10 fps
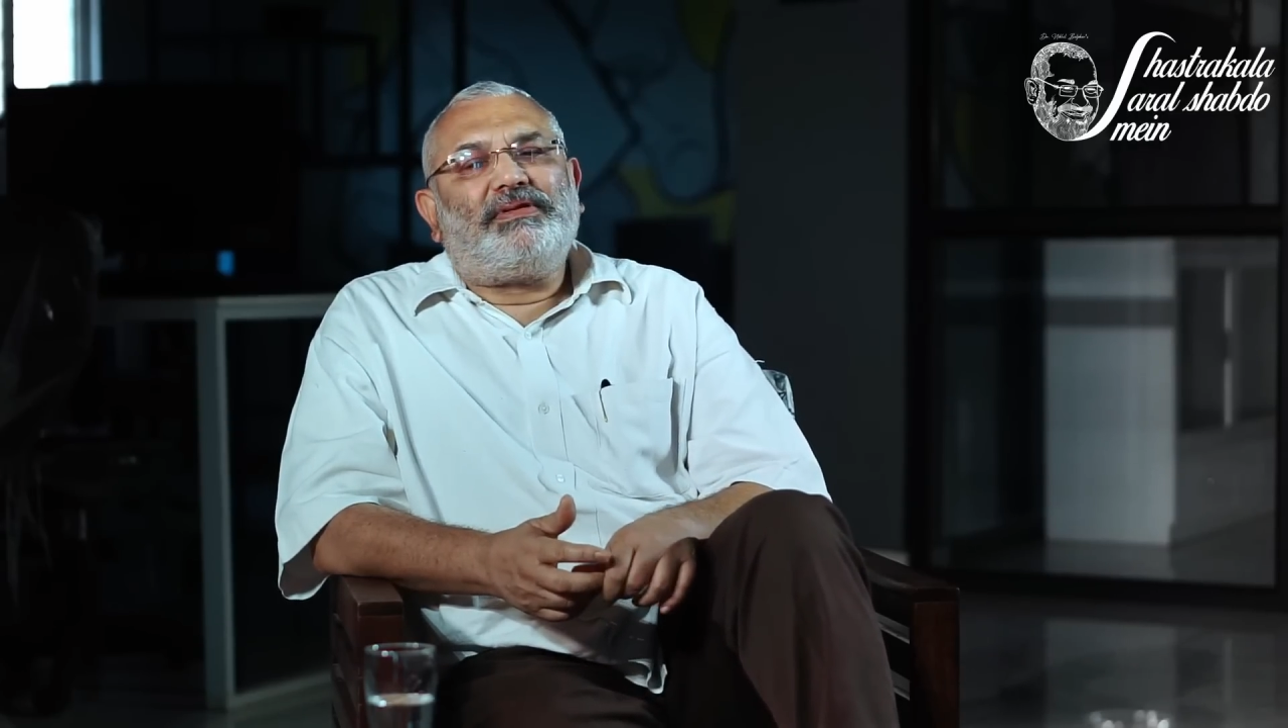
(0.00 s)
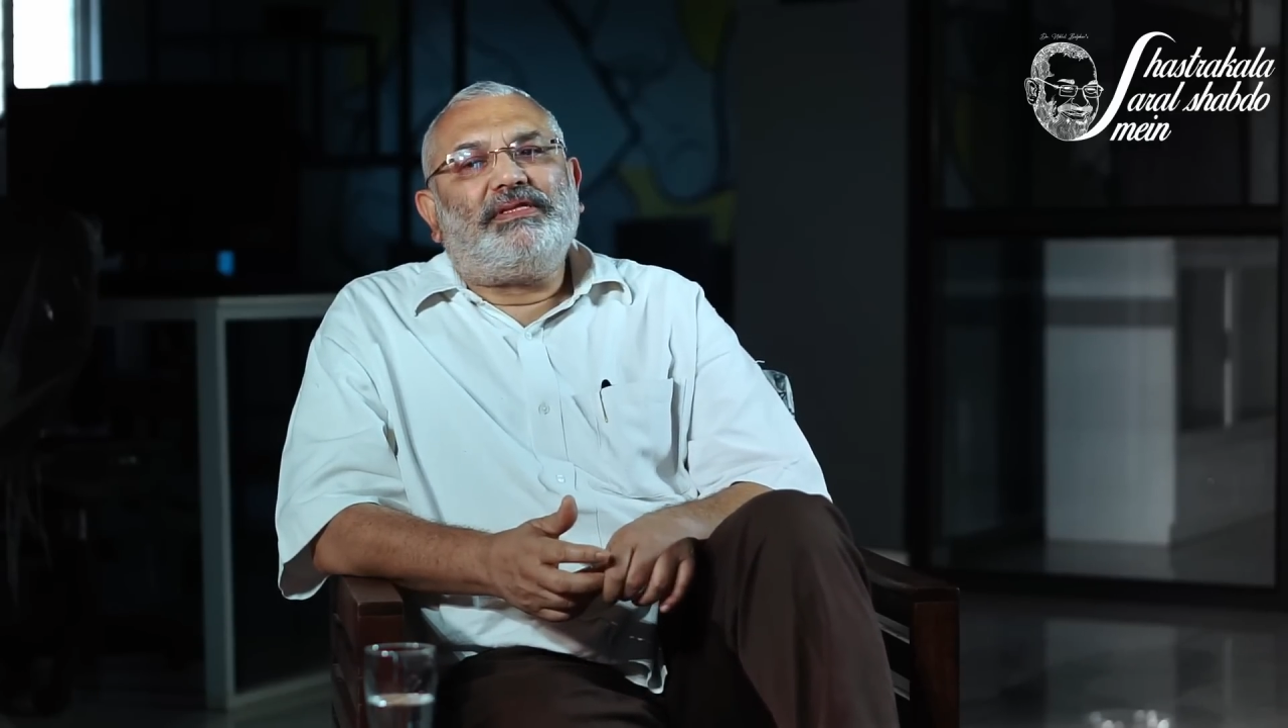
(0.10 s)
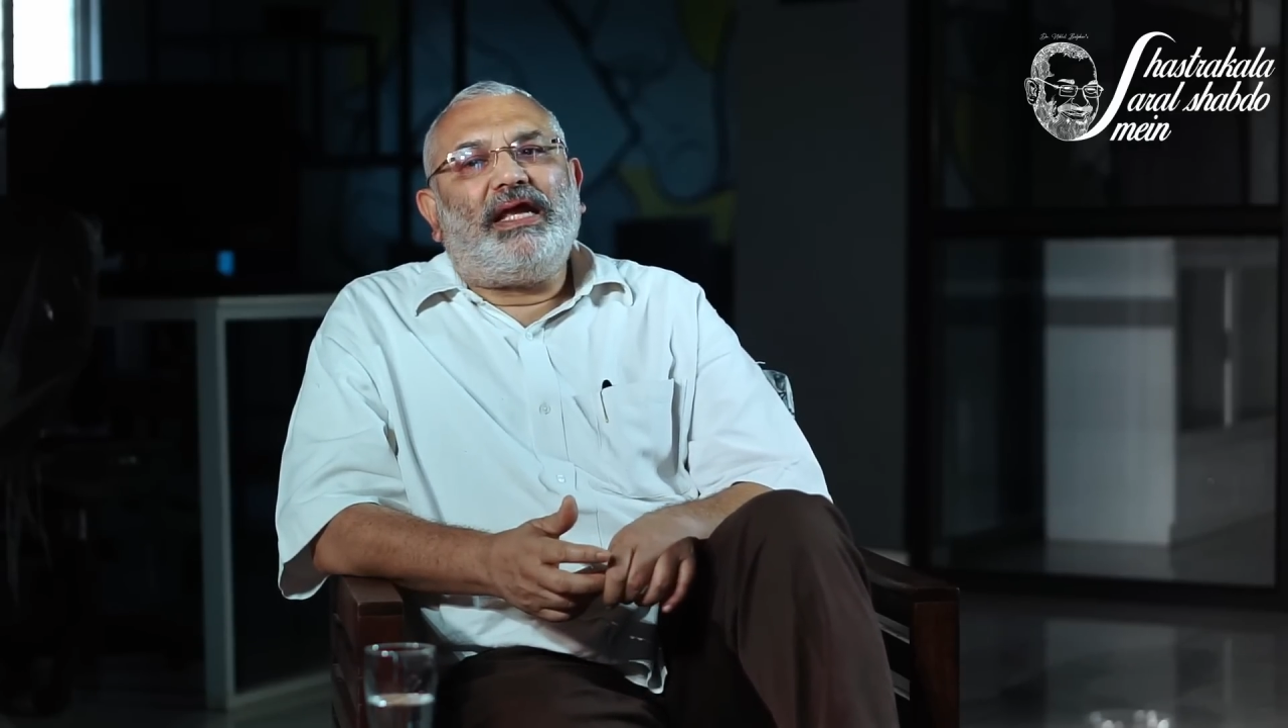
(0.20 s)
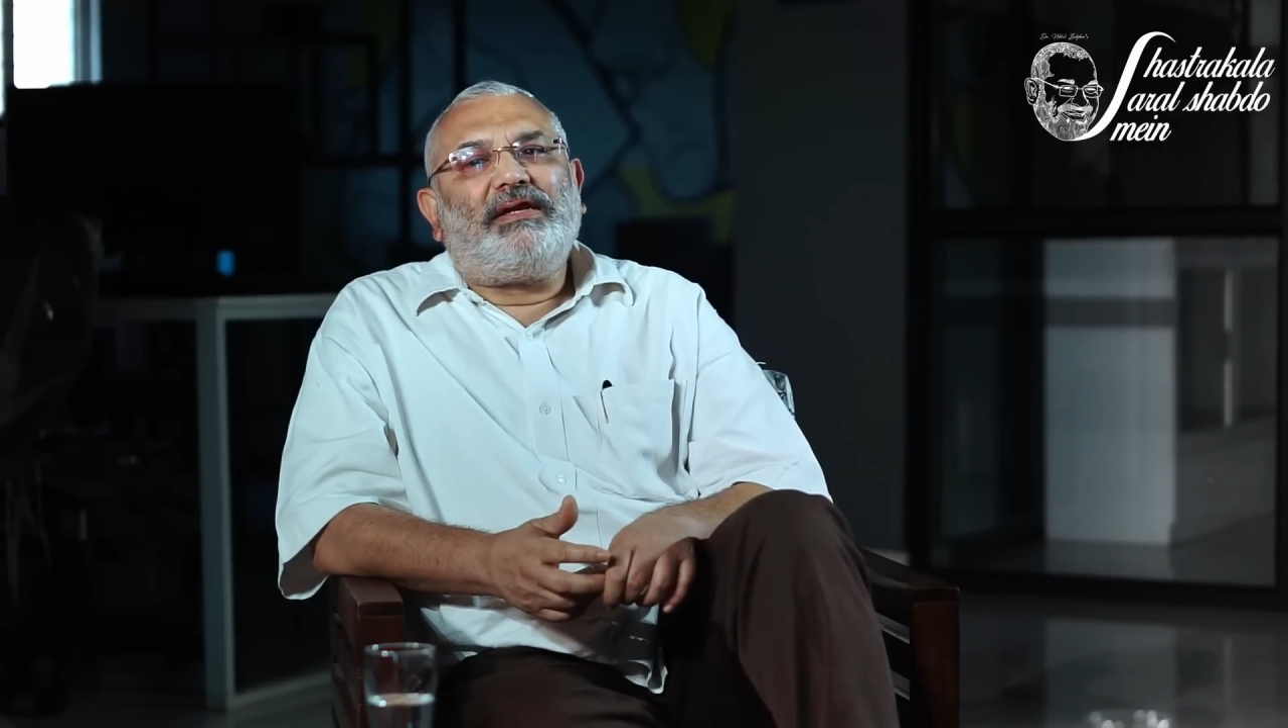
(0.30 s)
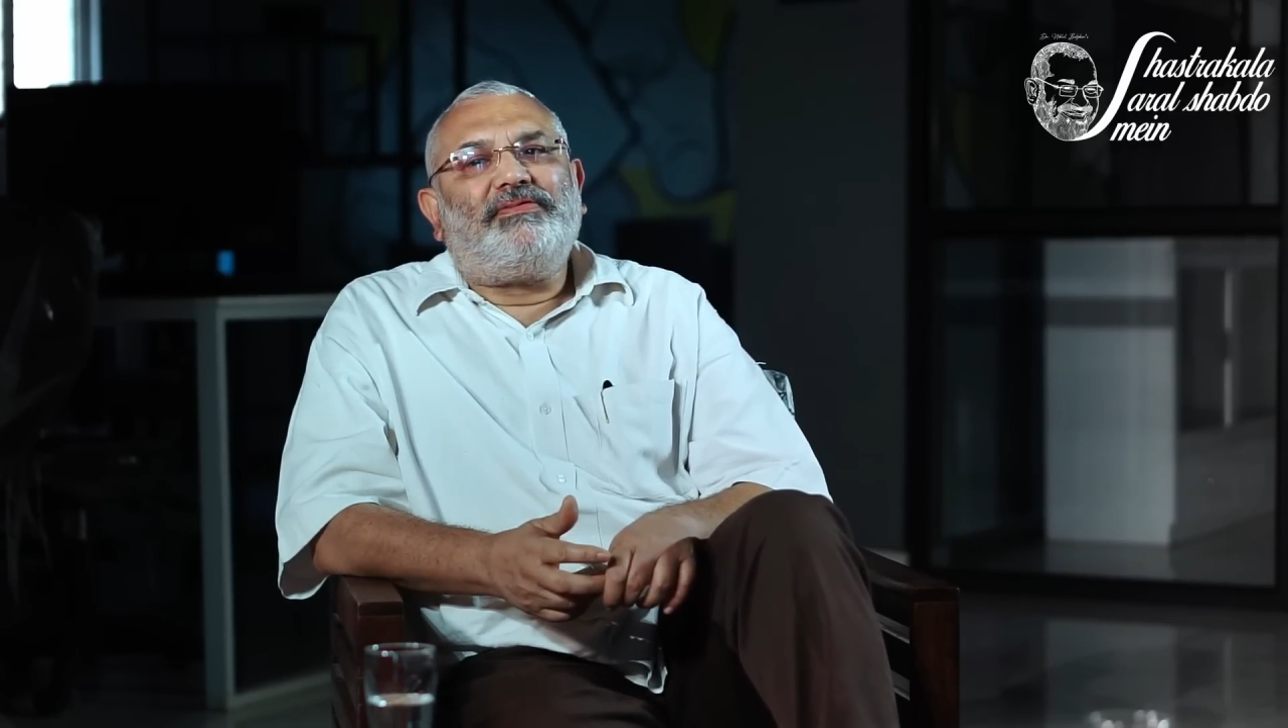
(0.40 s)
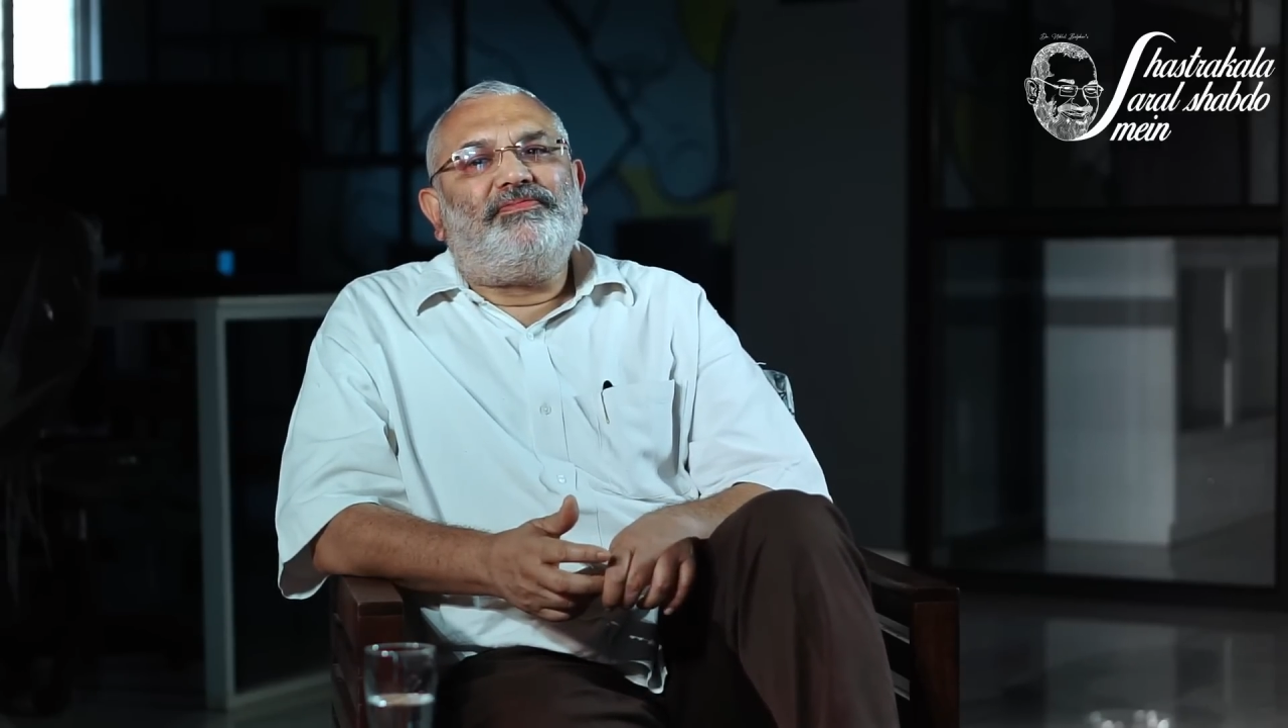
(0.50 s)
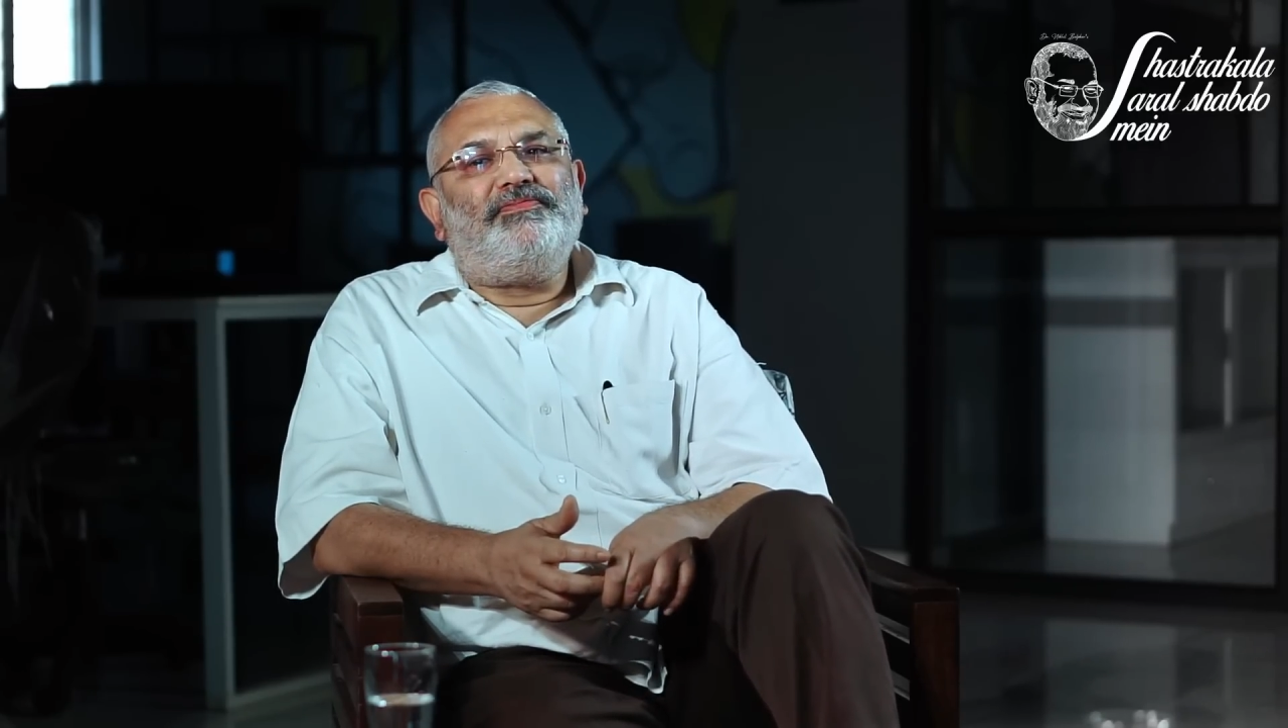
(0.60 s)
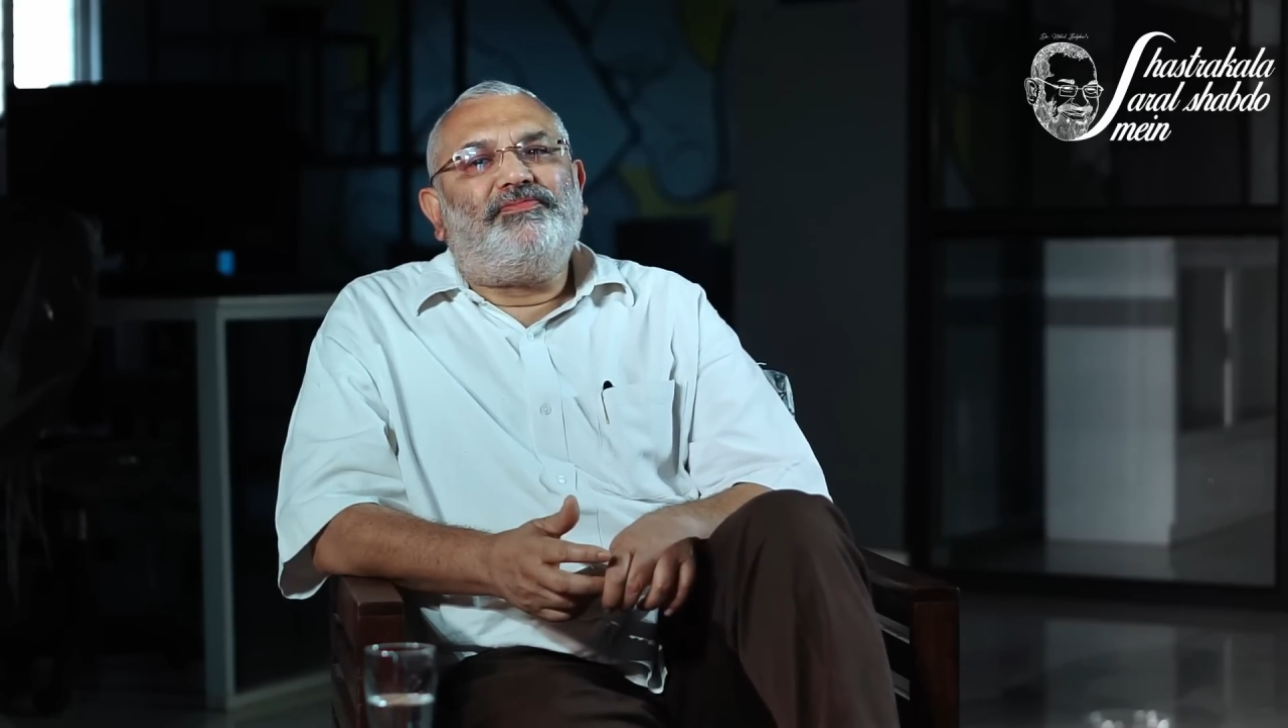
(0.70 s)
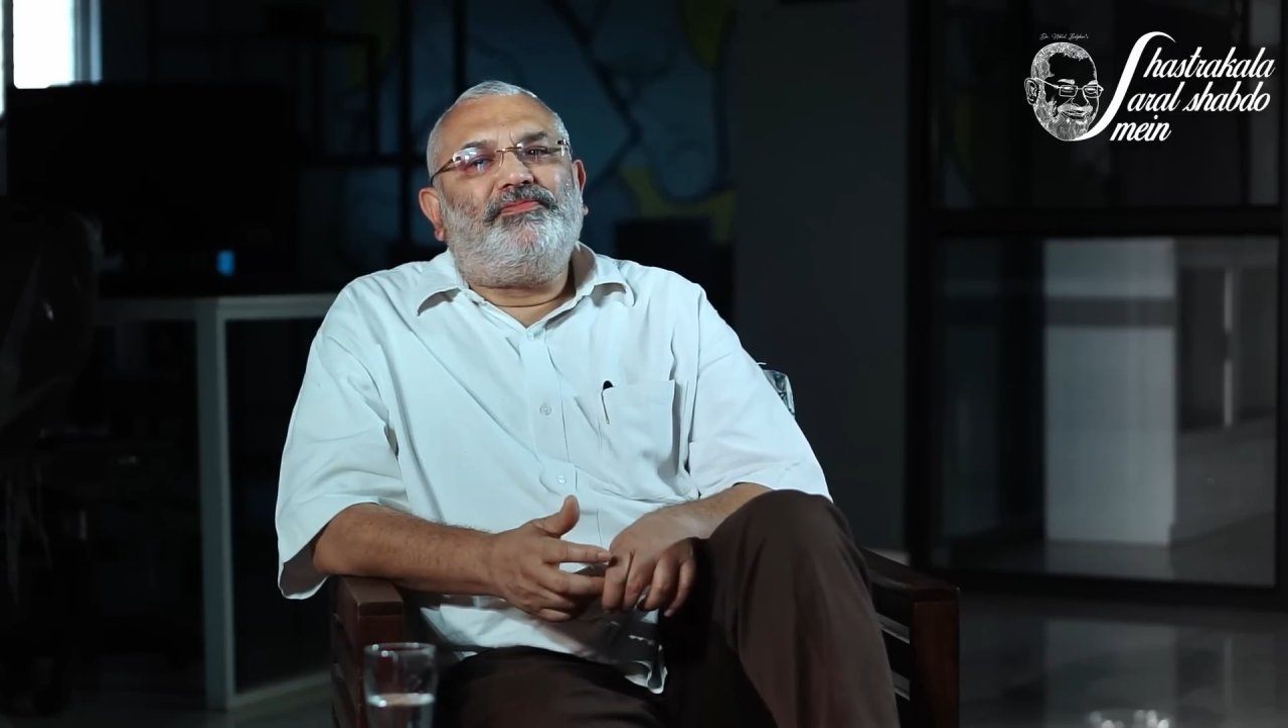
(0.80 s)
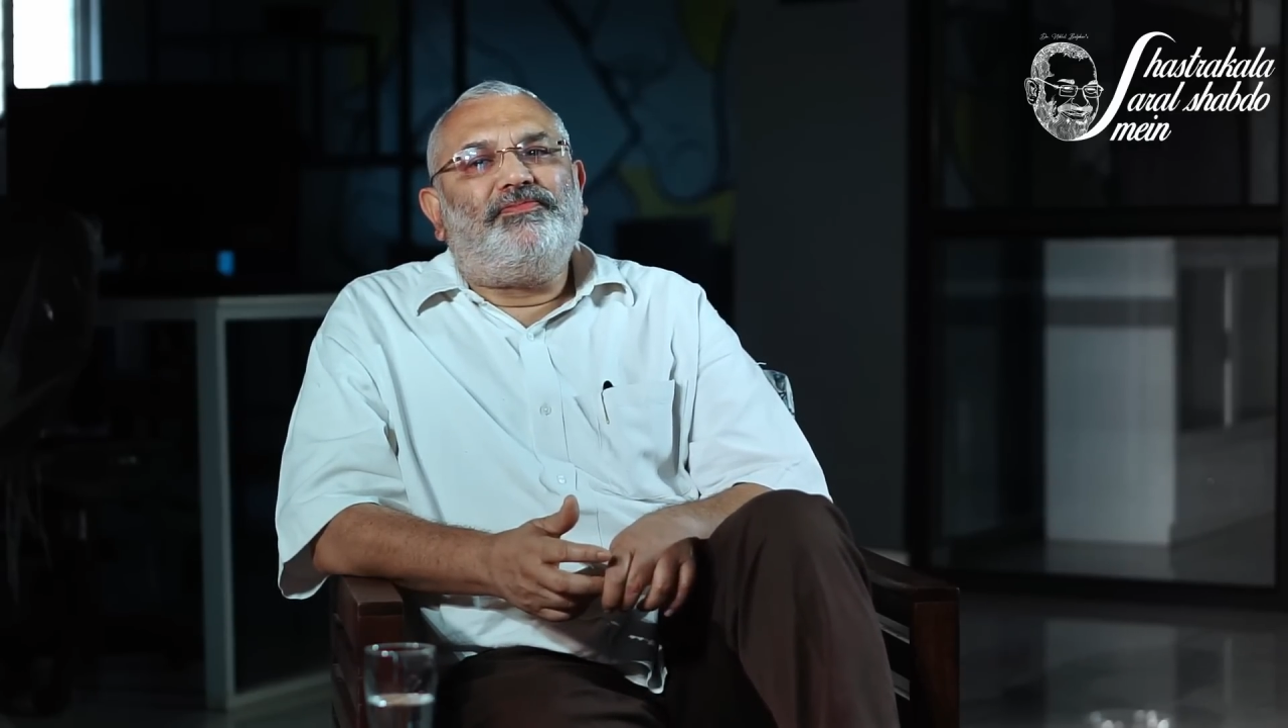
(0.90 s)

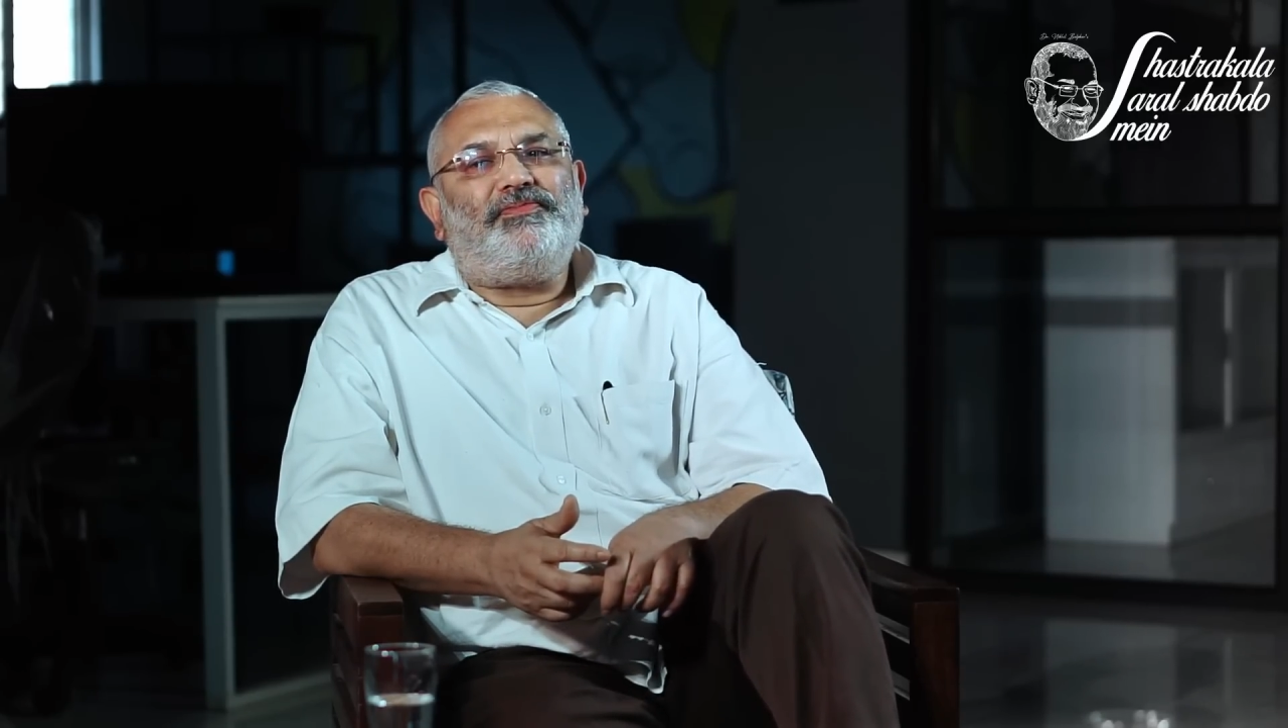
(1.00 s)
that,